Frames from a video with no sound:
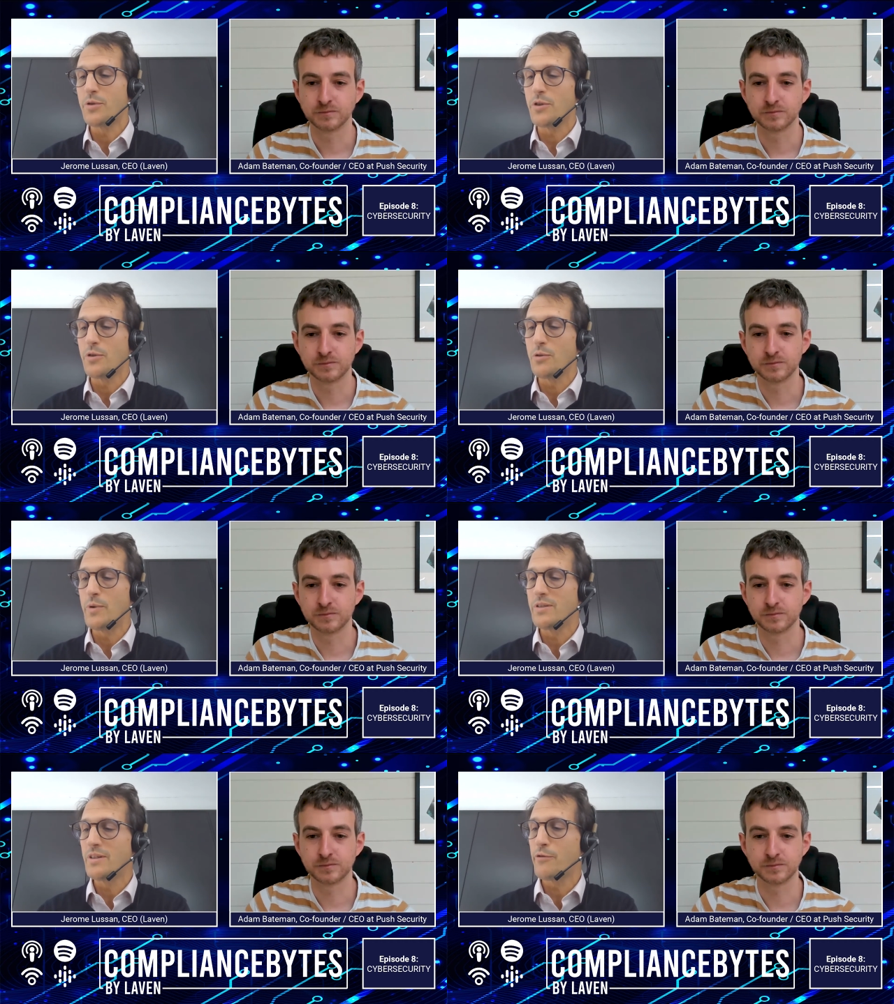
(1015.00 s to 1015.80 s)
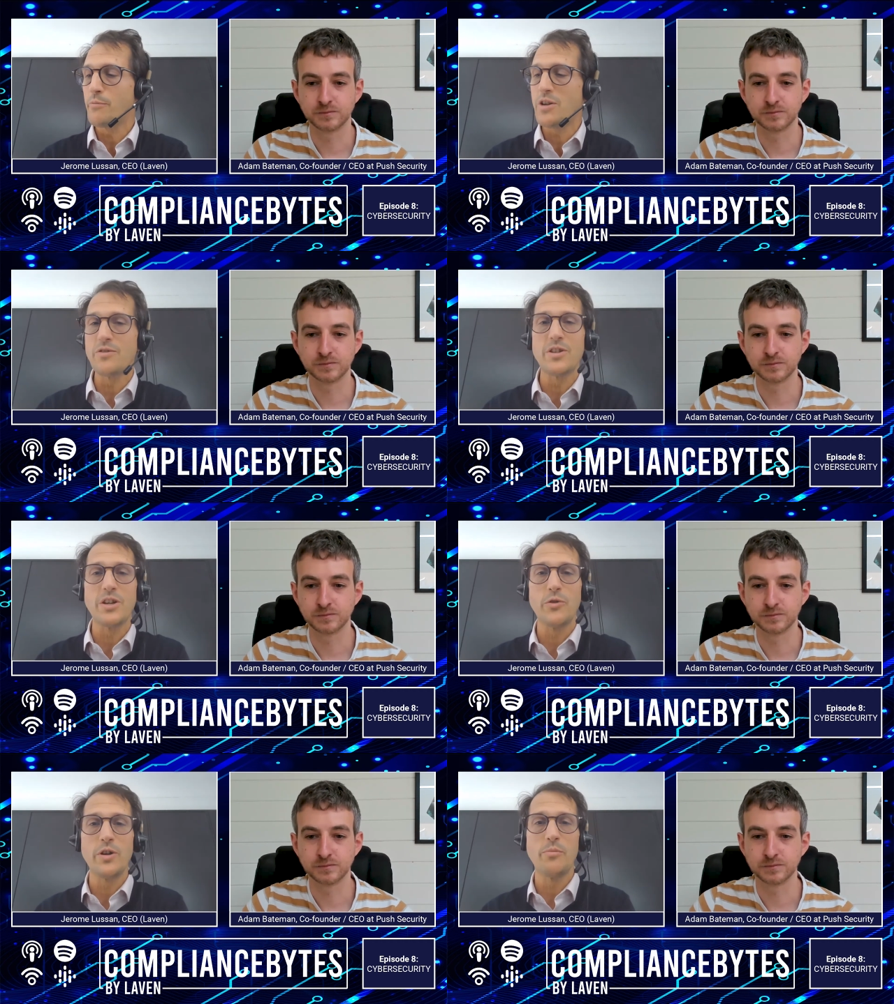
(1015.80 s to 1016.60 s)
Speaker 1: and then procure written information
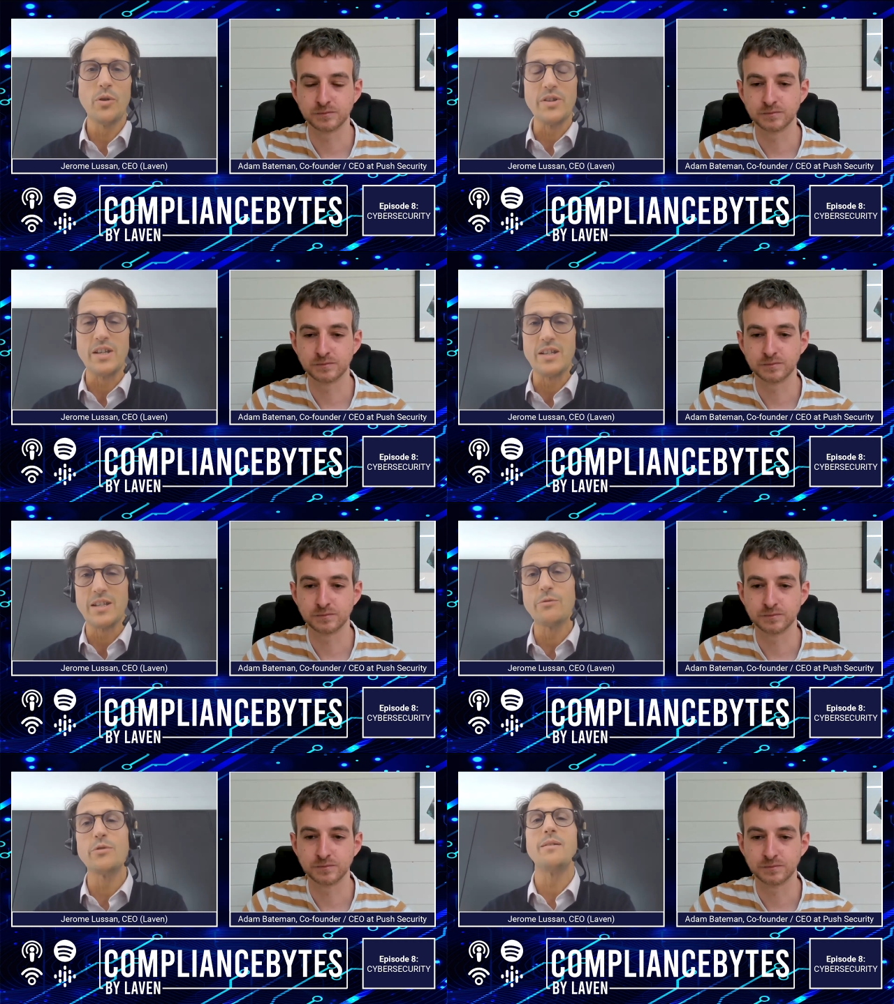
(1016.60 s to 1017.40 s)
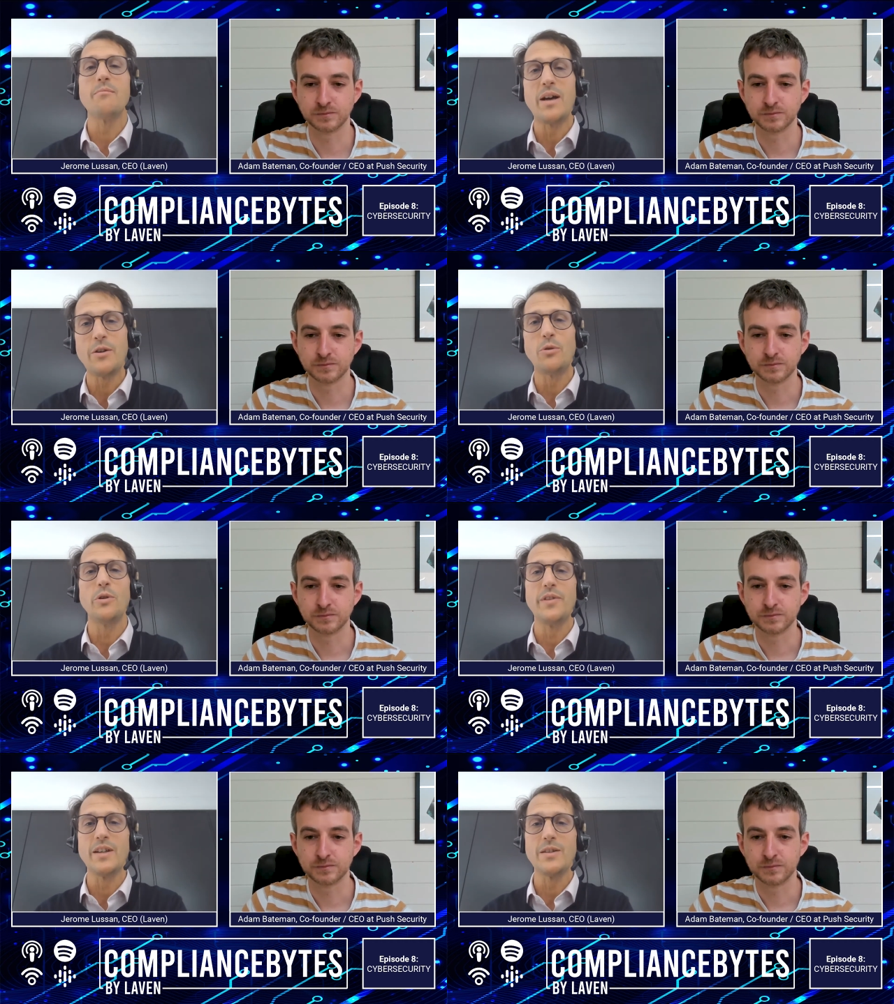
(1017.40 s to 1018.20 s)
security policies that would embed
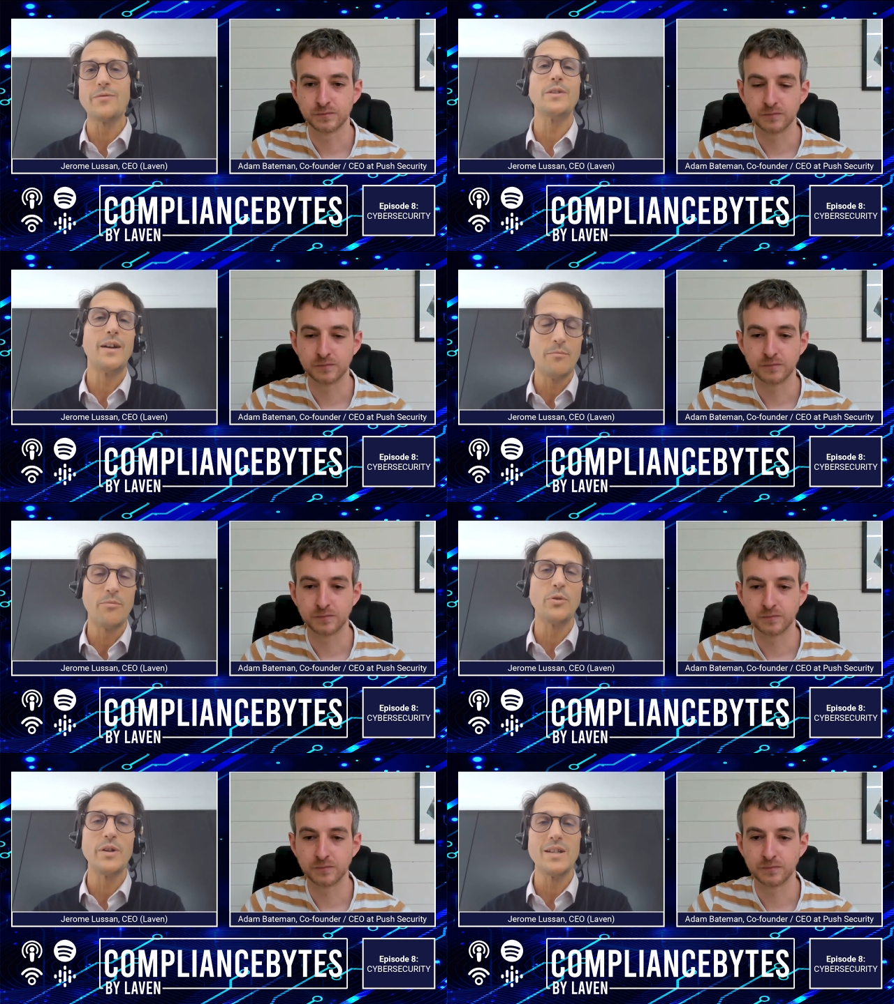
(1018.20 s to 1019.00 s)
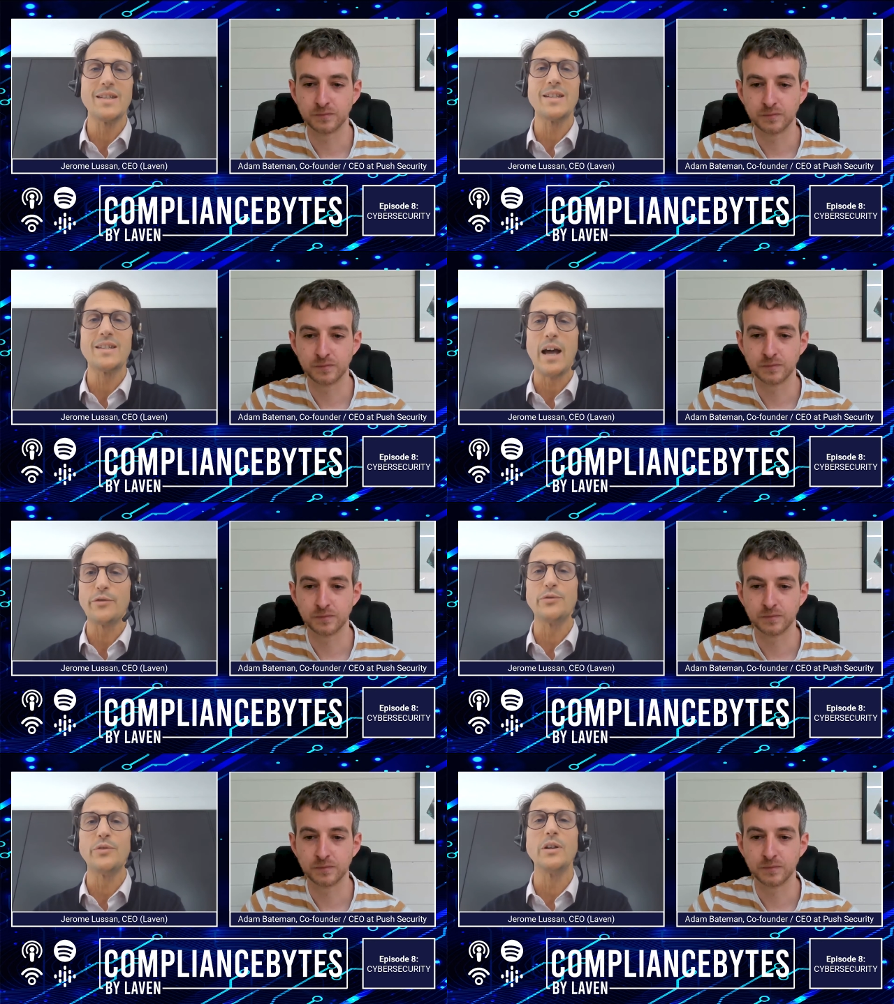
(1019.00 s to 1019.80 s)
all of this for their employees and
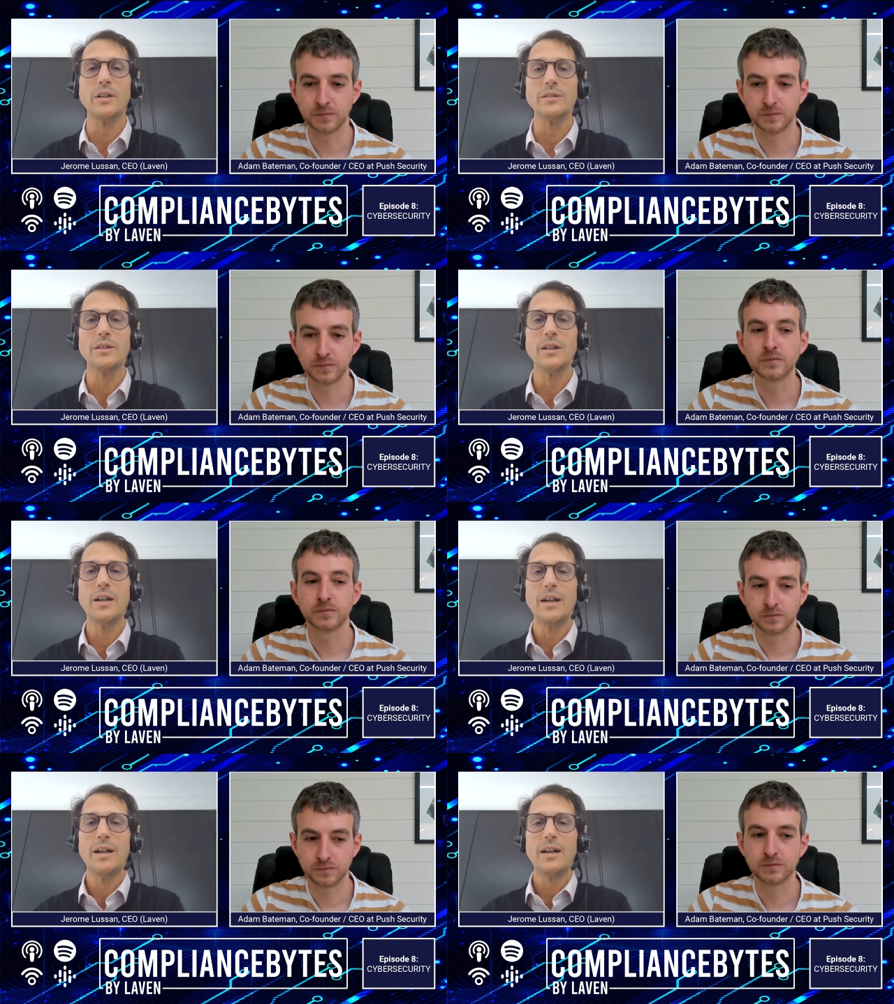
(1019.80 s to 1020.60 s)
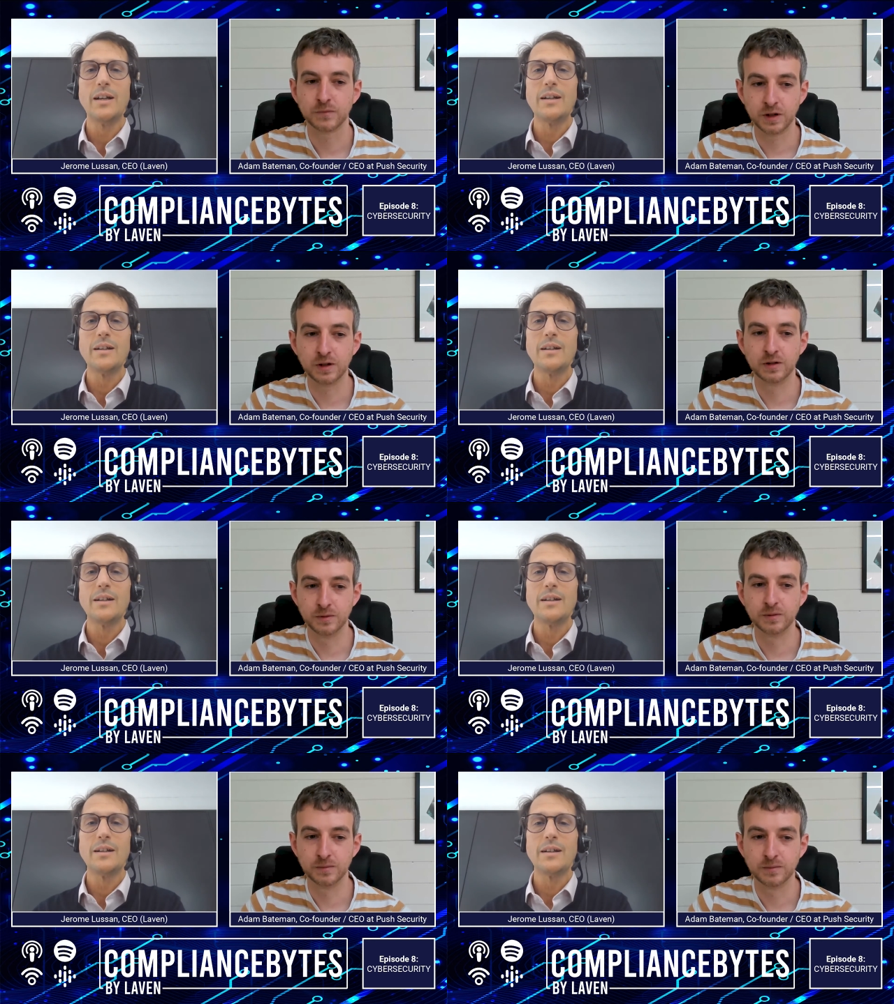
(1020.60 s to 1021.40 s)
staff to follow.
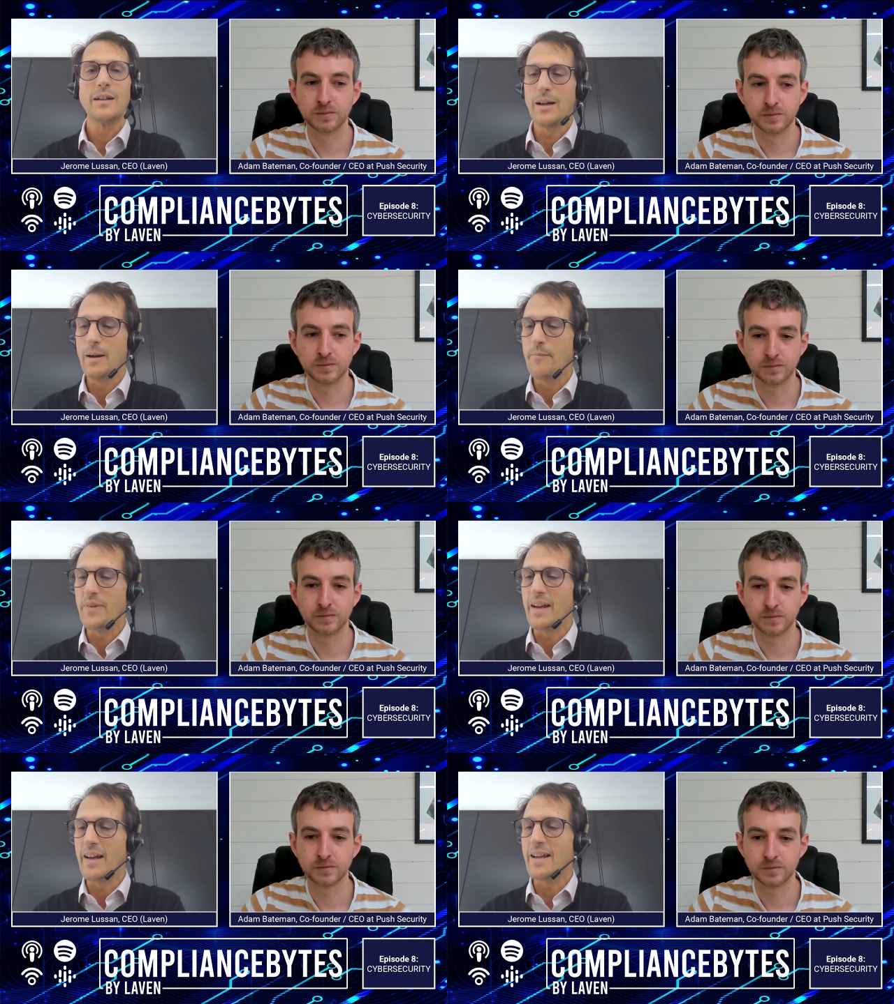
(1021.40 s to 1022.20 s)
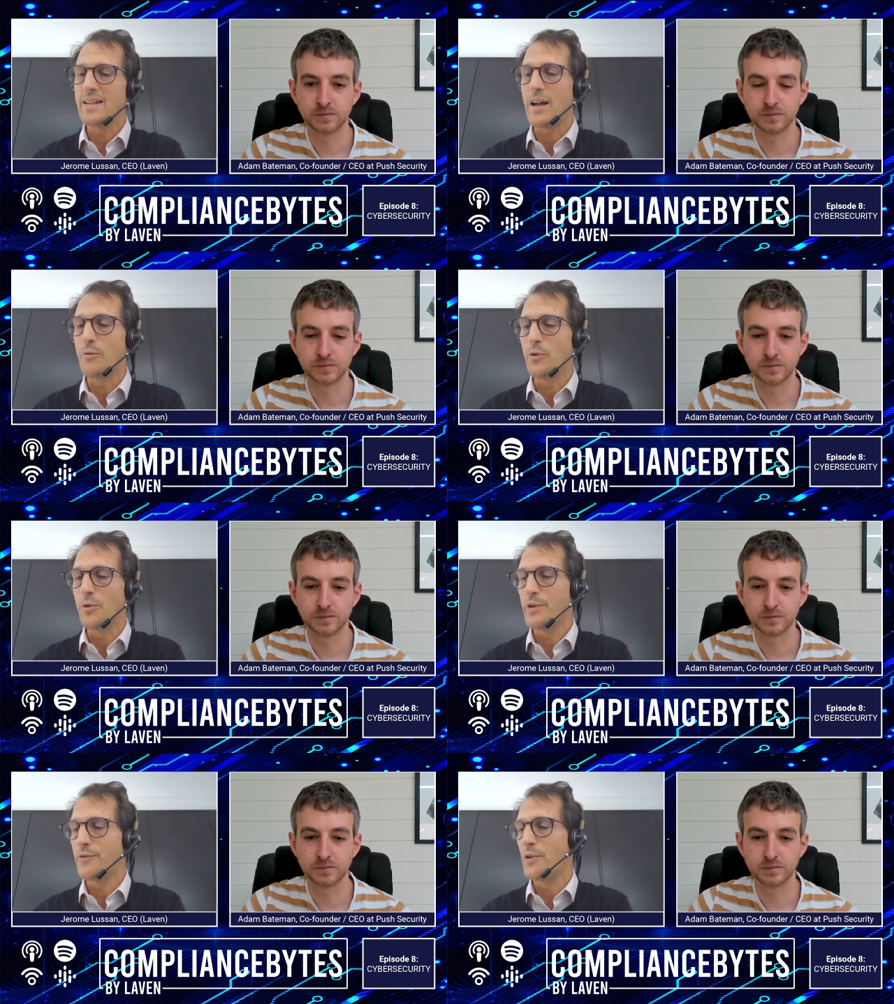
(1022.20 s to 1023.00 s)
Um, and I guess that
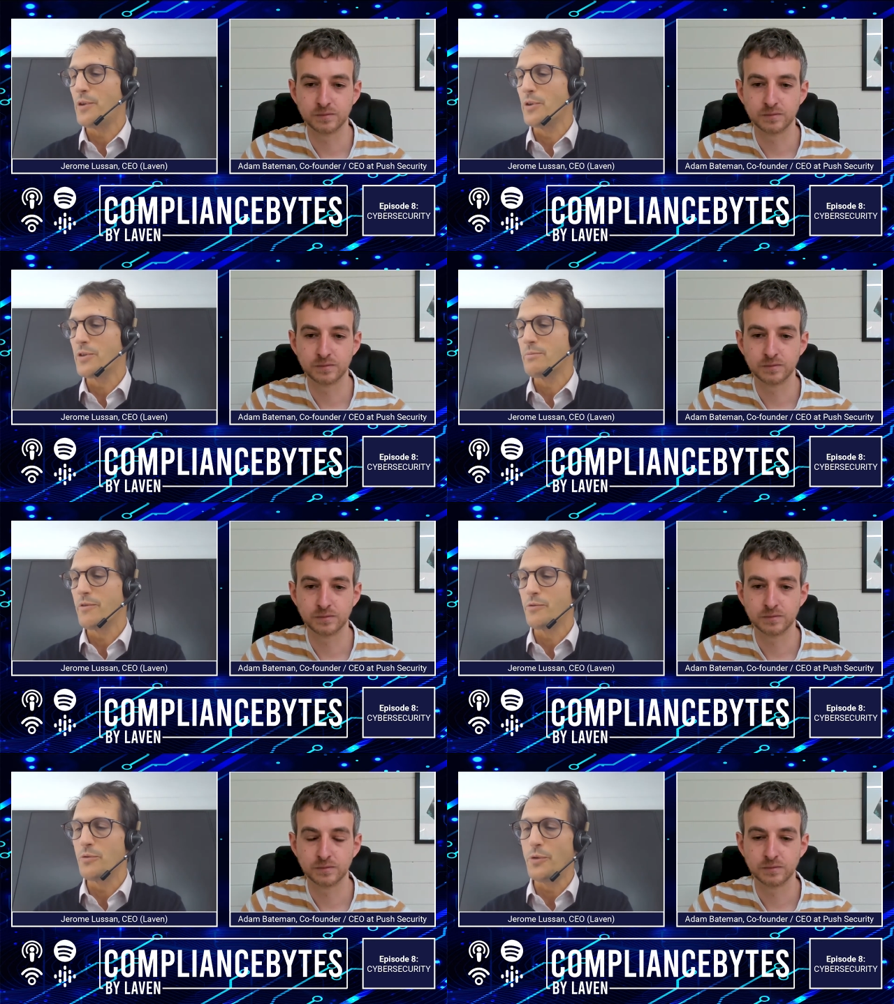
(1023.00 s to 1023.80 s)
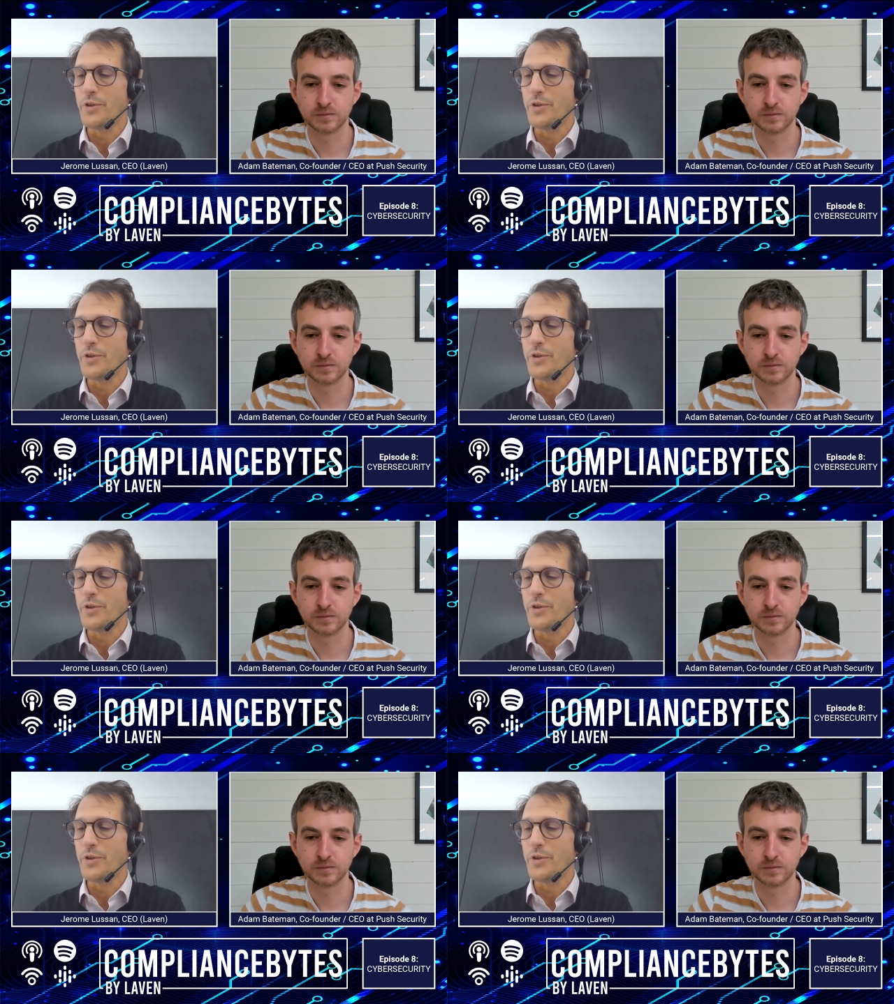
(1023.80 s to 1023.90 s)
would also follow some of